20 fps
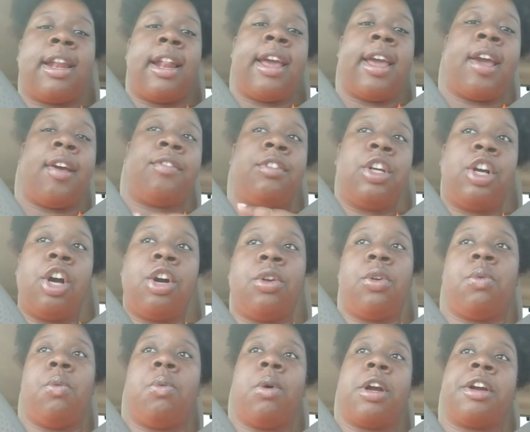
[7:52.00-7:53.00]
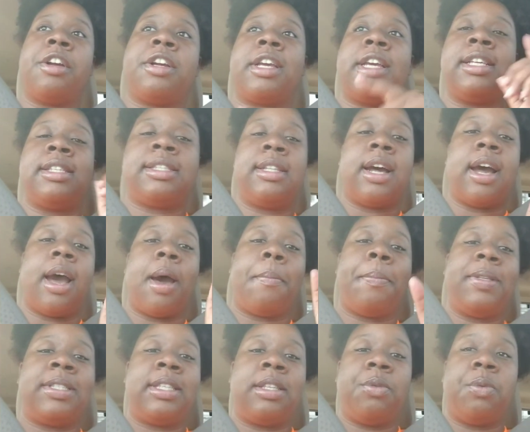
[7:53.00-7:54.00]
I have to go to work is the
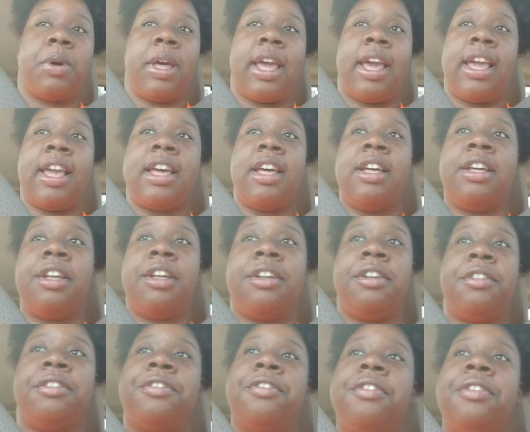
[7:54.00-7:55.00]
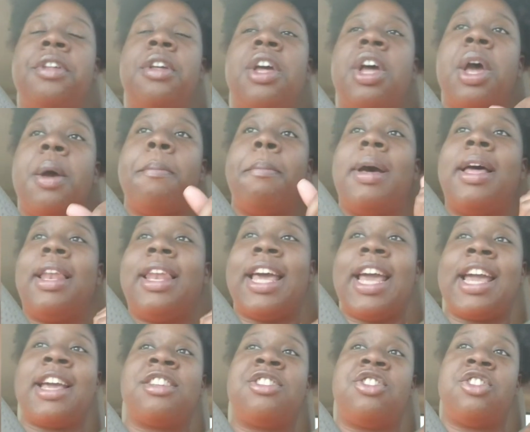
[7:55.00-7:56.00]
opposite way of my
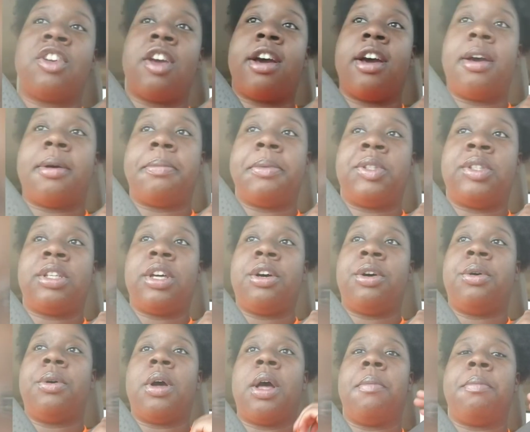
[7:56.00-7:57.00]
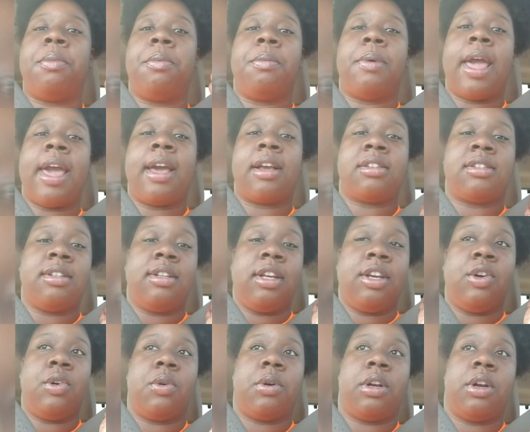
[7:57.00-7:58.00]
last job. So I'm actually
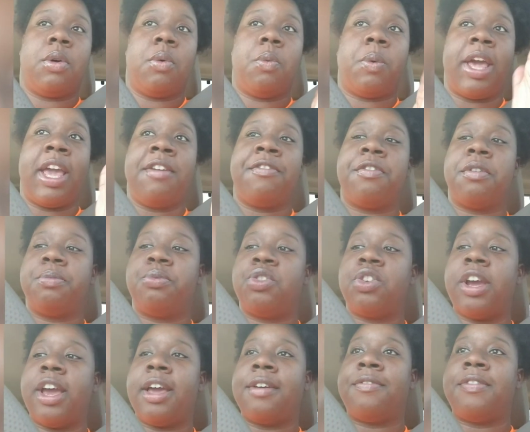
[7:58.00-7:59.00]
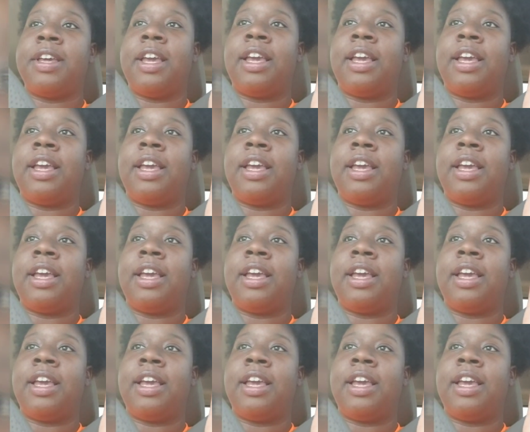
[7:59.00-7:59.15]
going away from traffic,